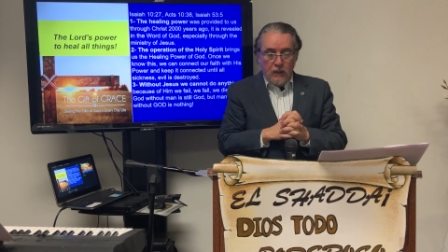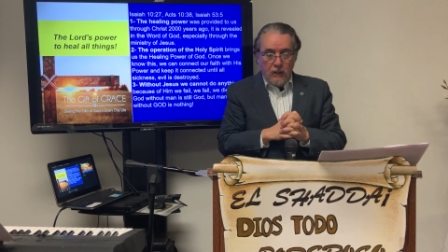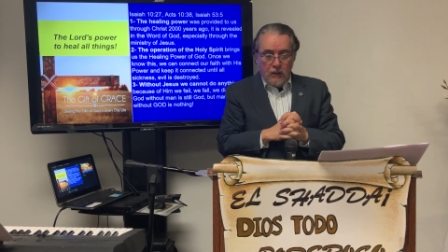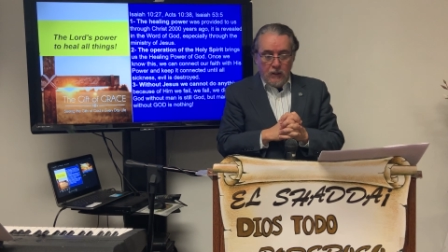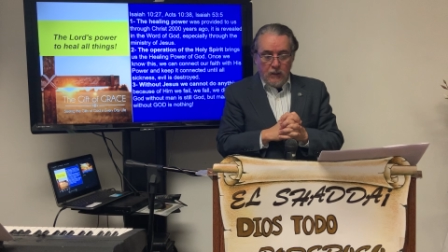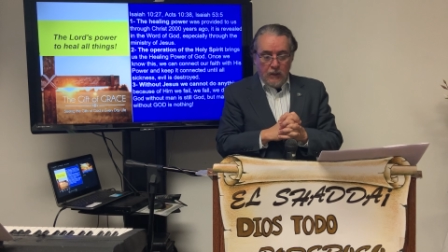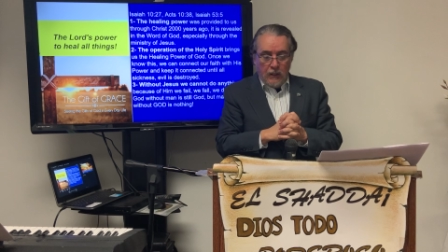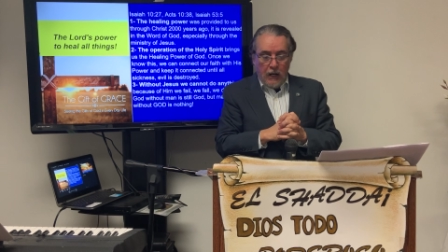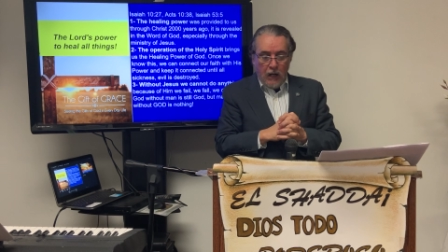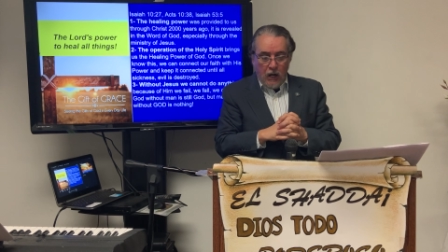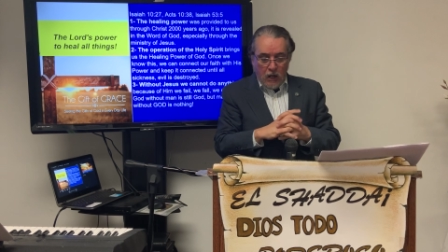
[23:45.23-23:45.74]

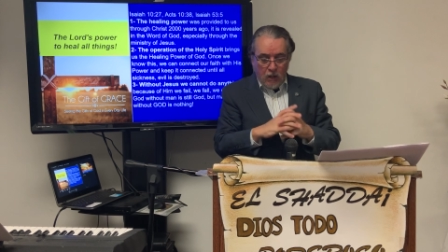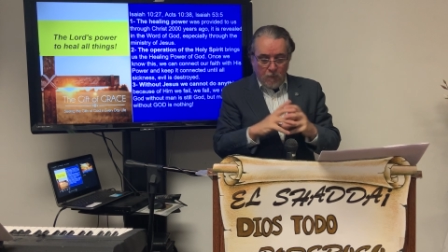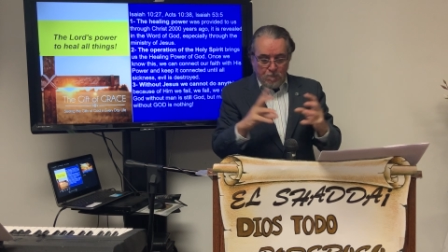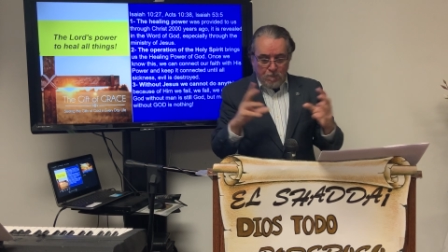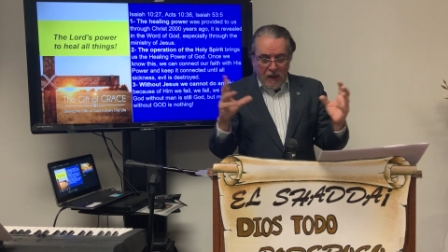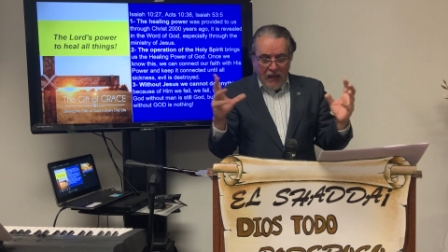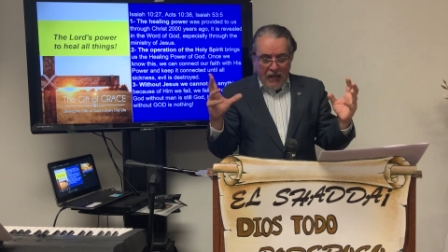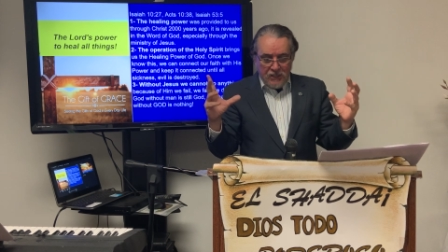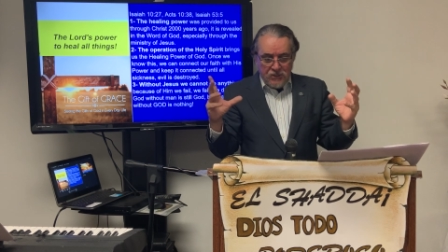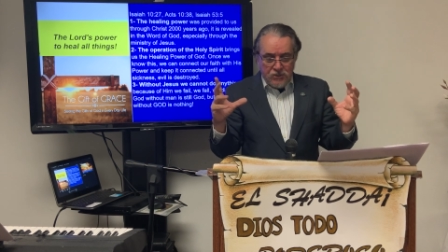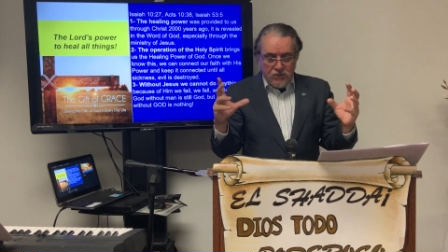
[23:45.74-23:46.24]
Uh, our
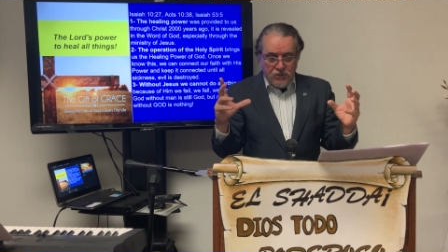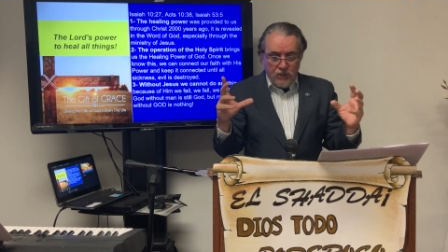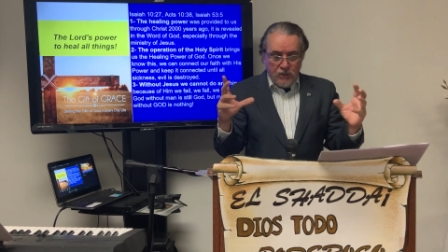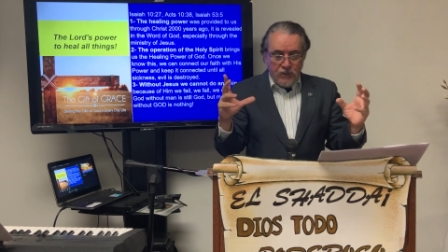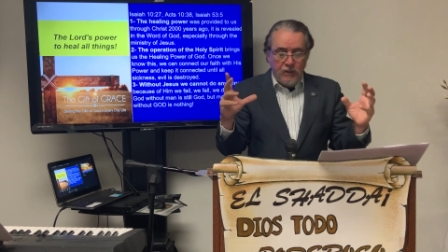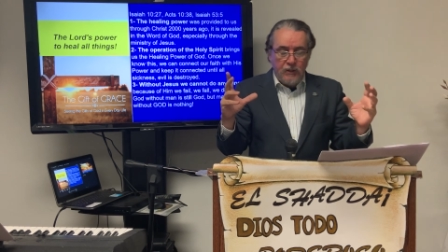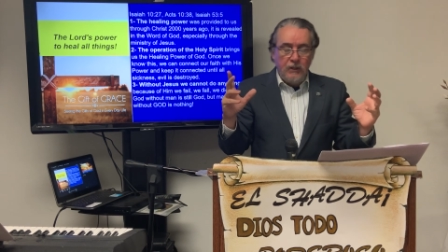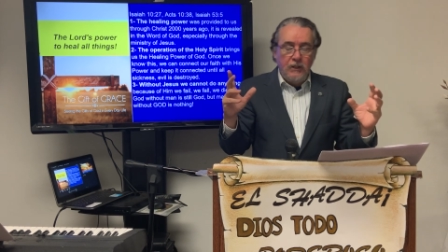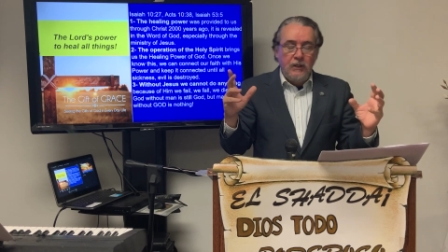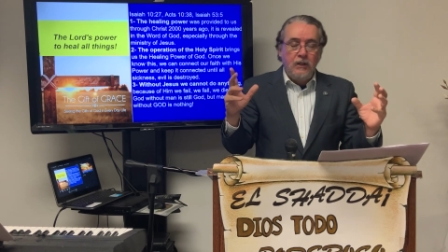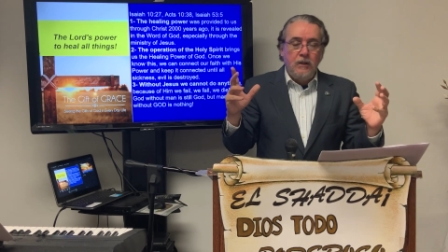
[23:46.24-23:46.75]

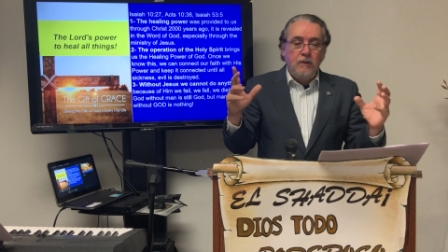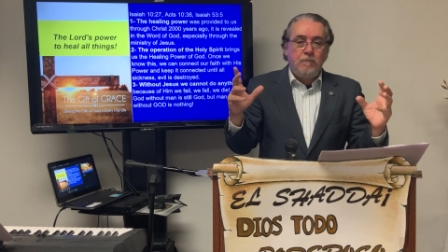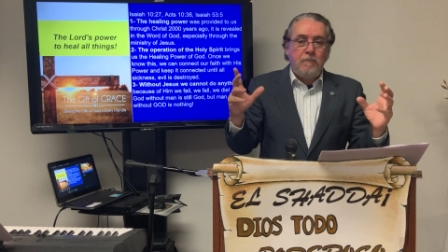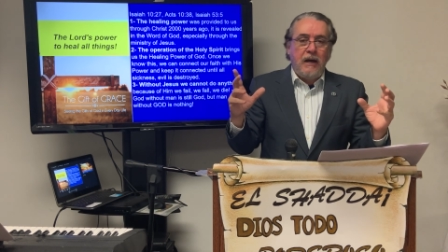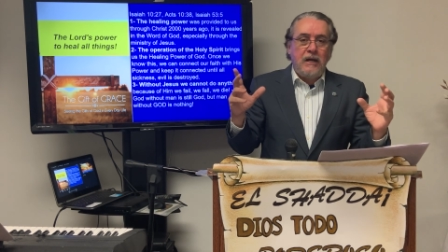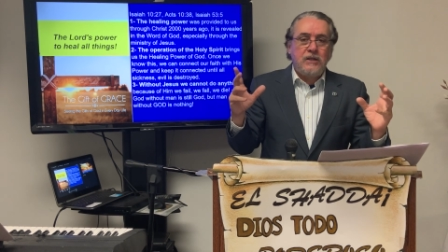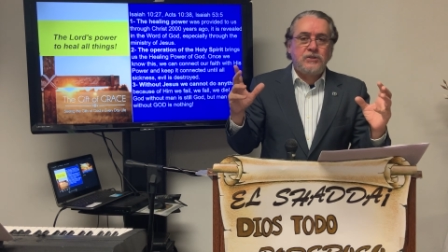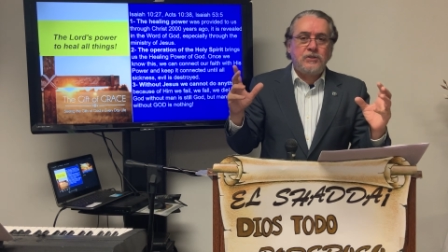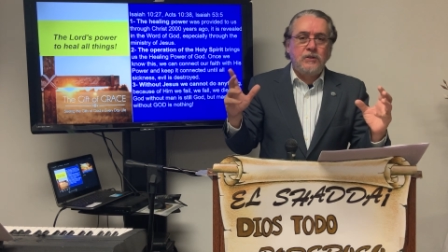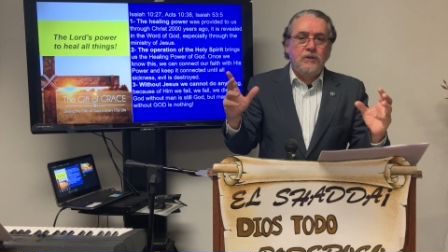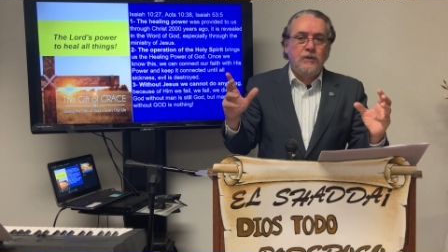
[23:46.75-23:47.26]
pastor,
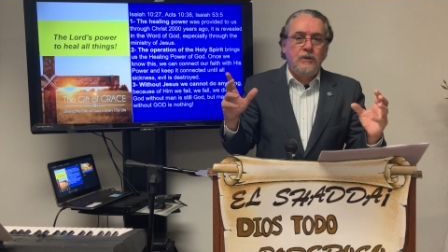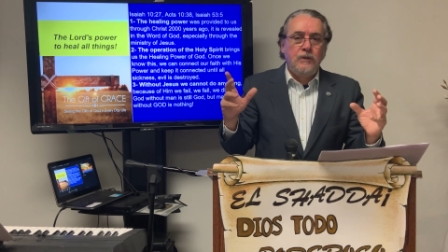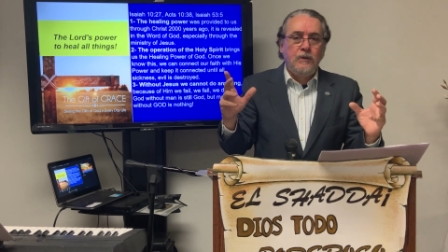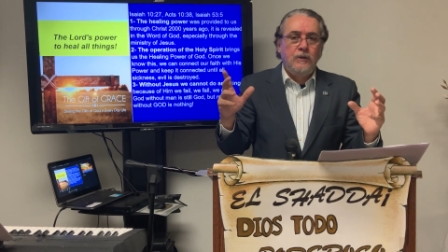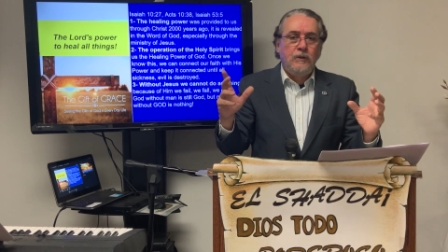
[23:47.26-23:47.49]
Pastor